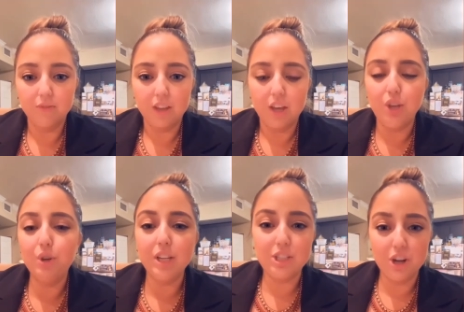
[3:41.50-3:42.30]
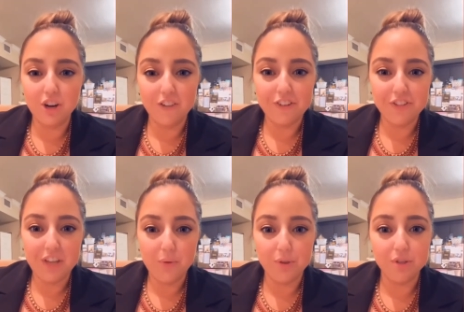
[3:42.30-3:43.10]
You can start off your
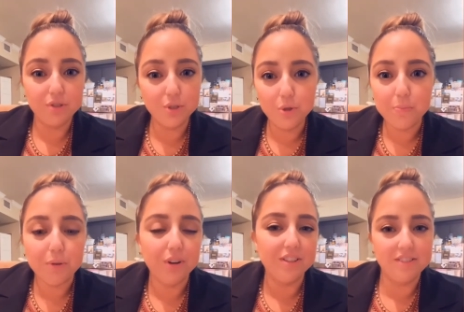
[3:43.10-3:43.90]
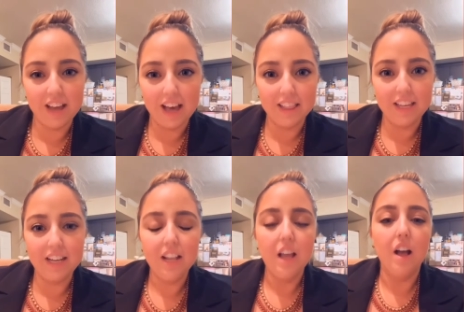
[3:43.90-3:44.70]
day with a soup or a
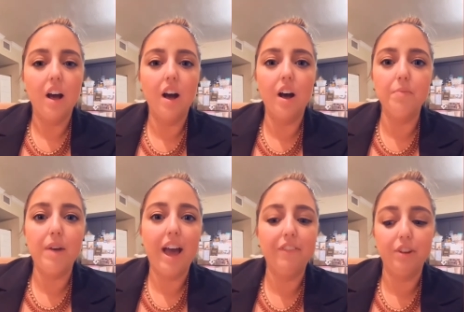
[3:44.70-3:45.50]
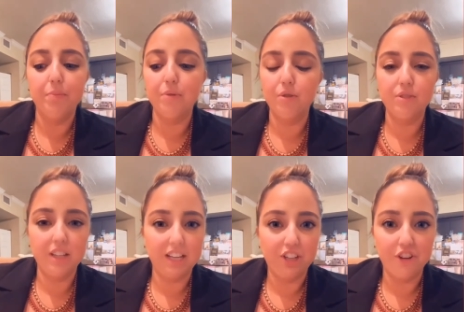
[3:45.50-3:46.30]
salad, um, have your
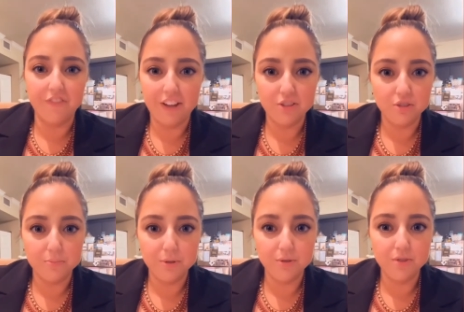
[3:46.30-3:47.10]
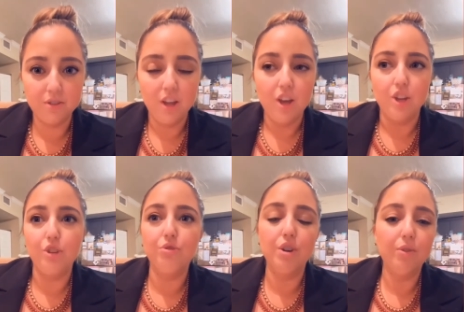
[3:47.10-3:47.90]
protein and your vegetables. You
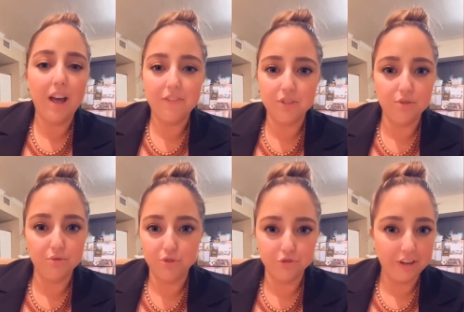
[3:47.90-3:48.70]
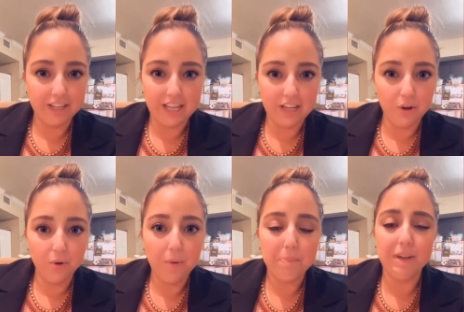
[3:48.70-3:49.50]
don't have to do strict
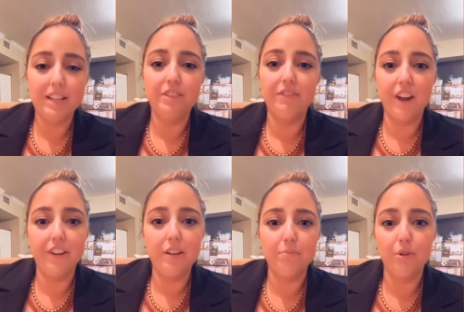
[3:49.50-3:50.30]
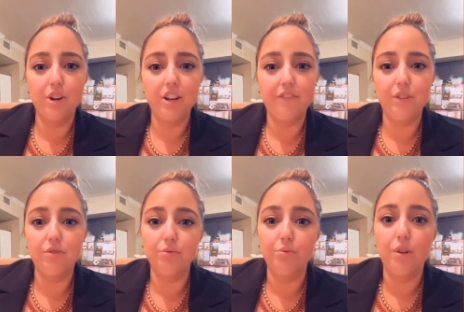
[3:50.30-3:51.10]
keto, but it's very important if you
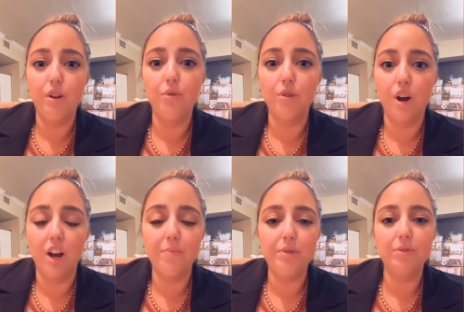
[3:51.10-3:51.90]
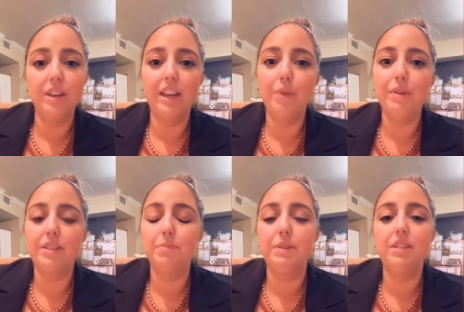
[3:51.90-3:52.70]
do low carb. You can get
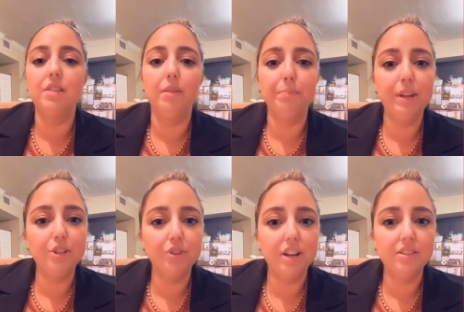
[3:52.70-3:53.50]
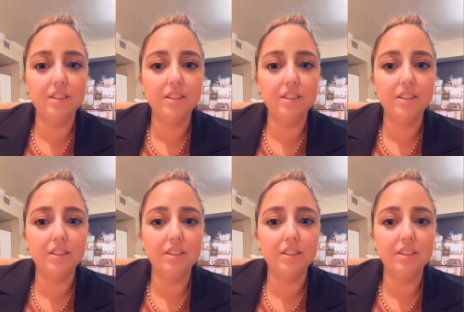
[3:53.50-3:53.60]
recipes on Pinterest.